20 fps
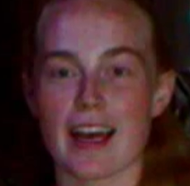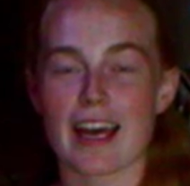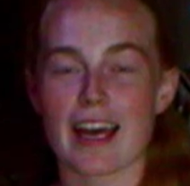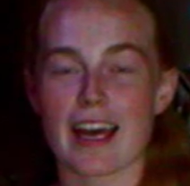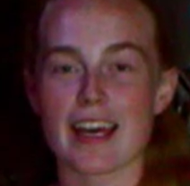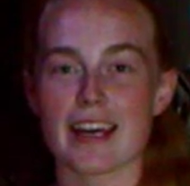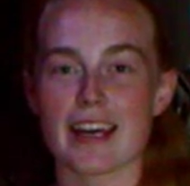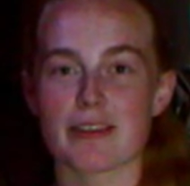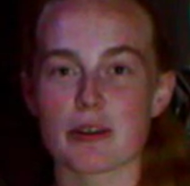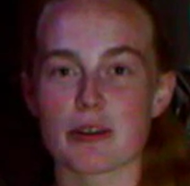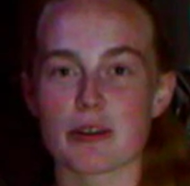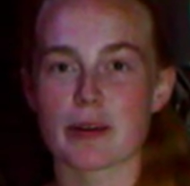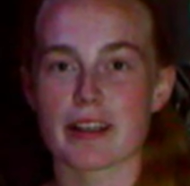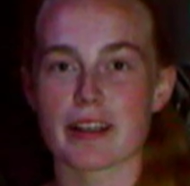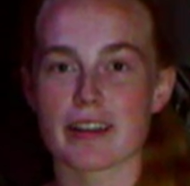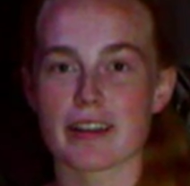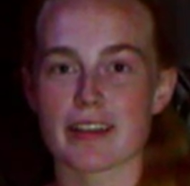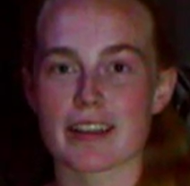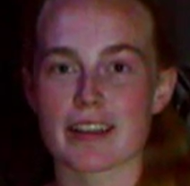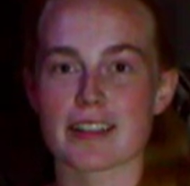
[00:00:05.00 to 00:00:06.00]
Hey
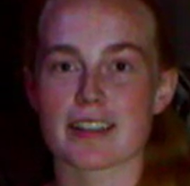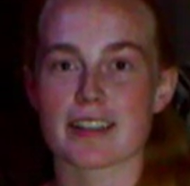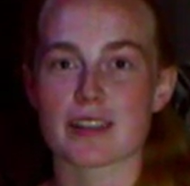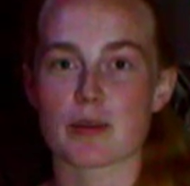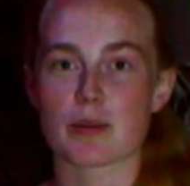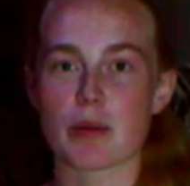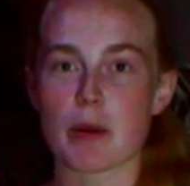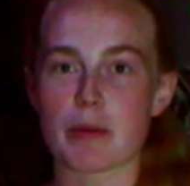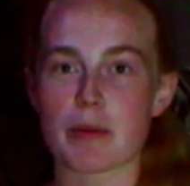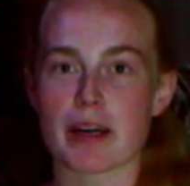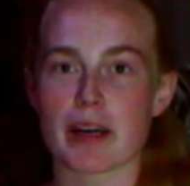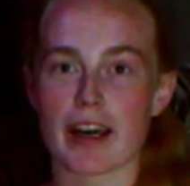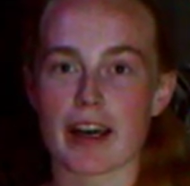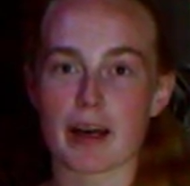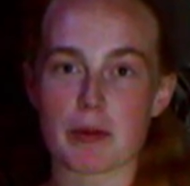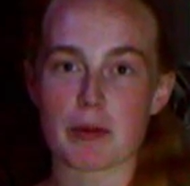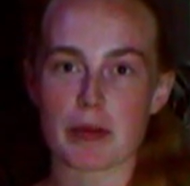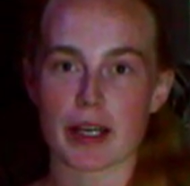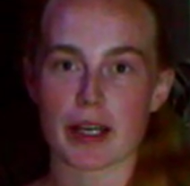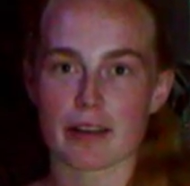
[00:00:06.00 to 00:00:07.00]
everyone, this is Mama
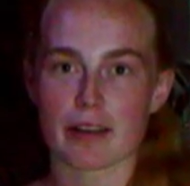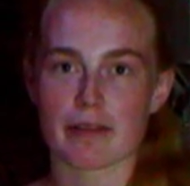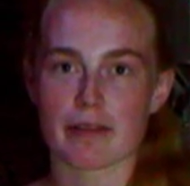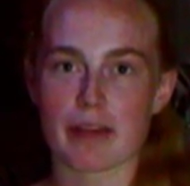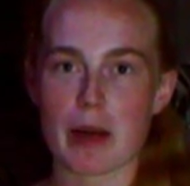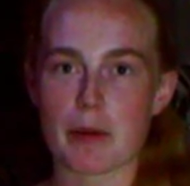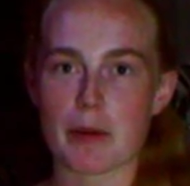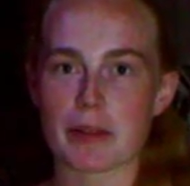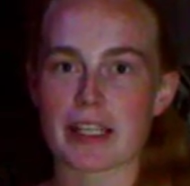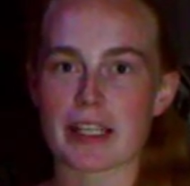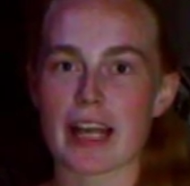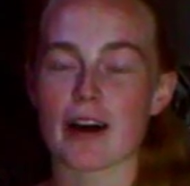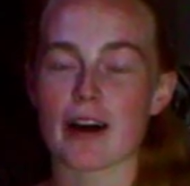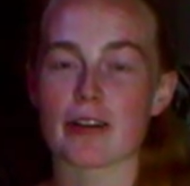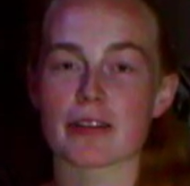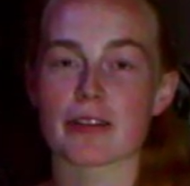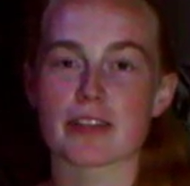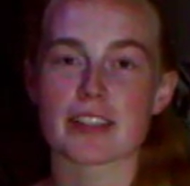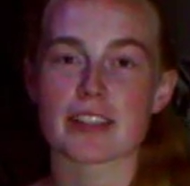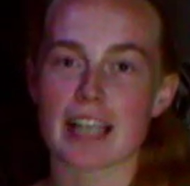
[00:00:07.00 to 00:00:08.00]
at American Family Now.
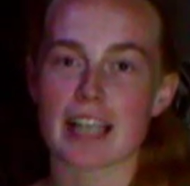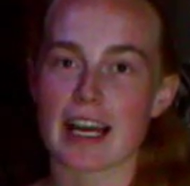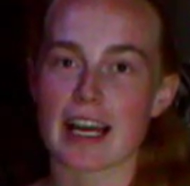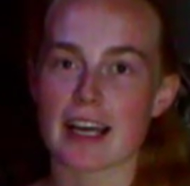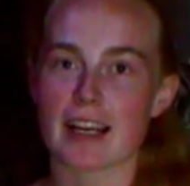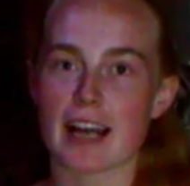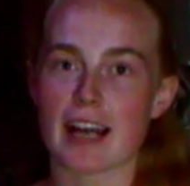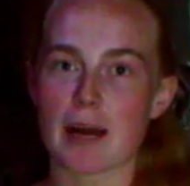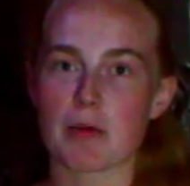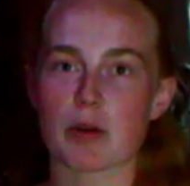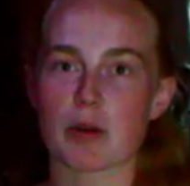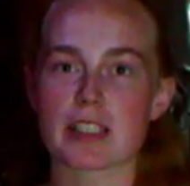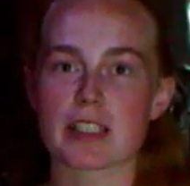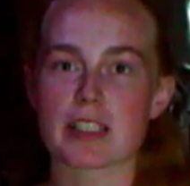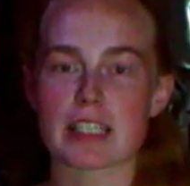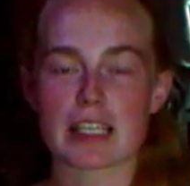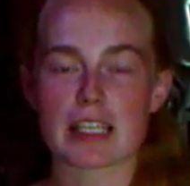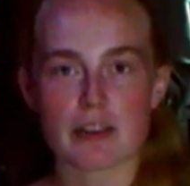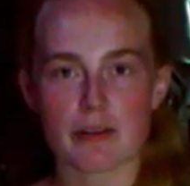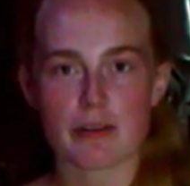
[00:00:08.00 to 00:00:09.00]
Tonight I'm going
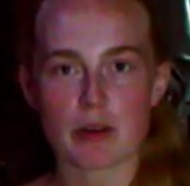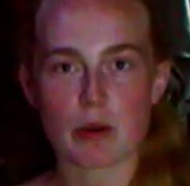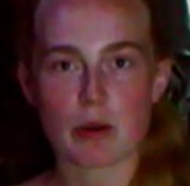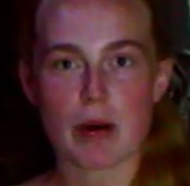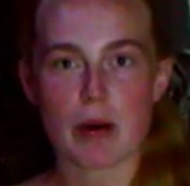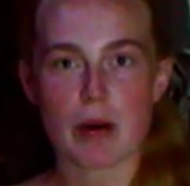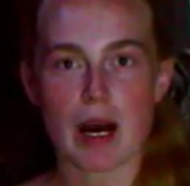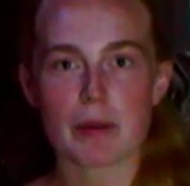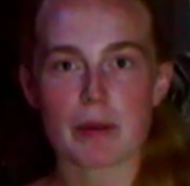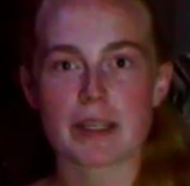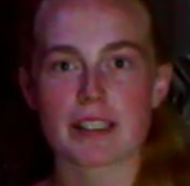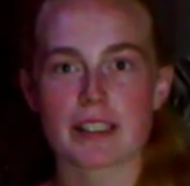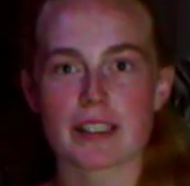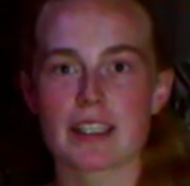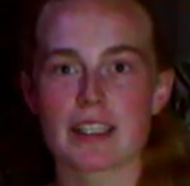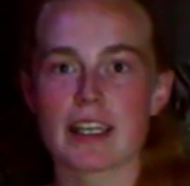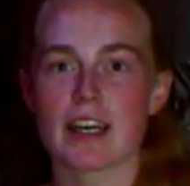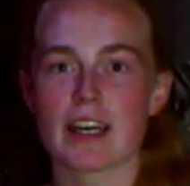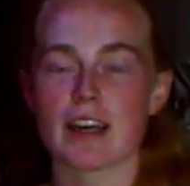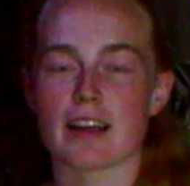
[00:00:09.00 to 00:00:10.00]
to interview Papa
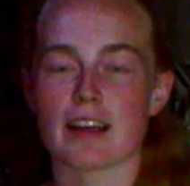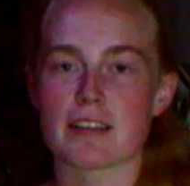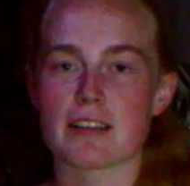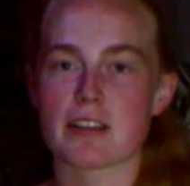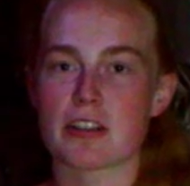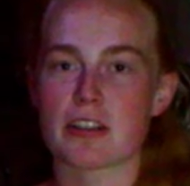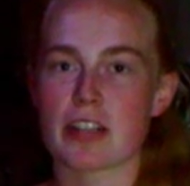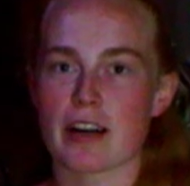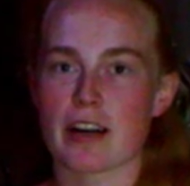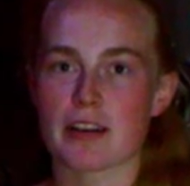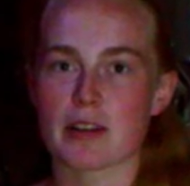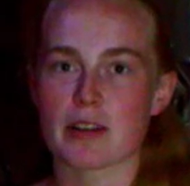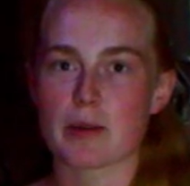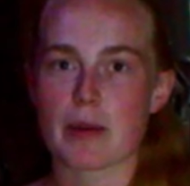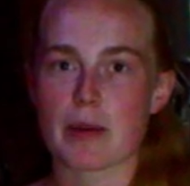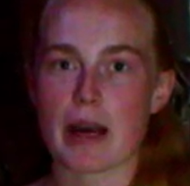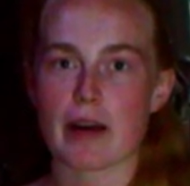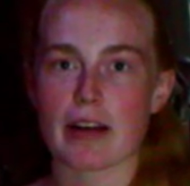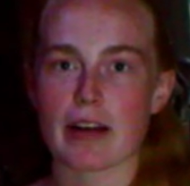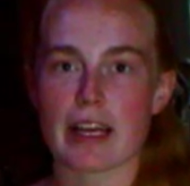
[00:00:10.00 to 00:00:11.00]
as he shares
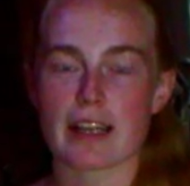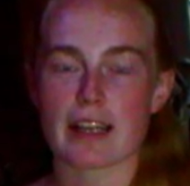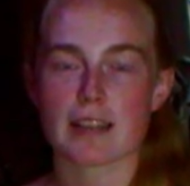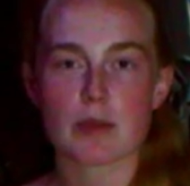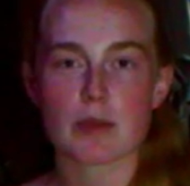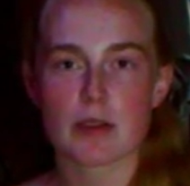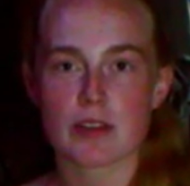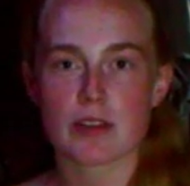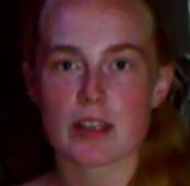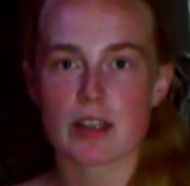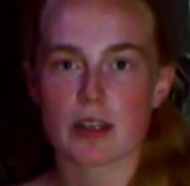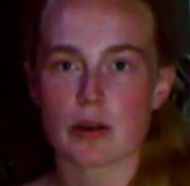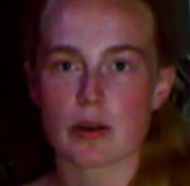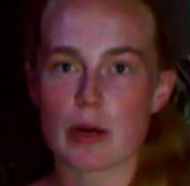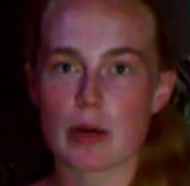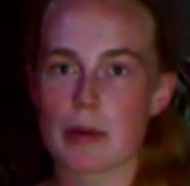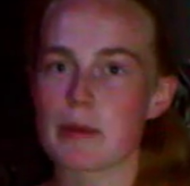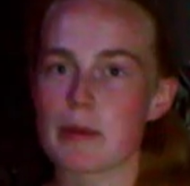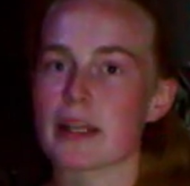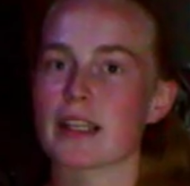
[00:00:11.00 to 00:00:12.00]
about his music
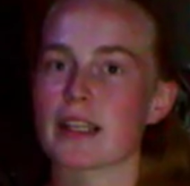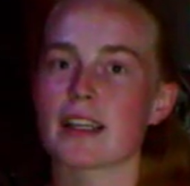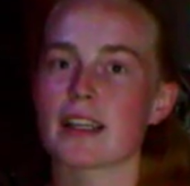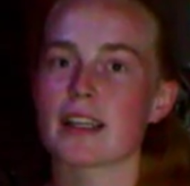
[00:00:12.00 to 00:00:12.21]
equipment.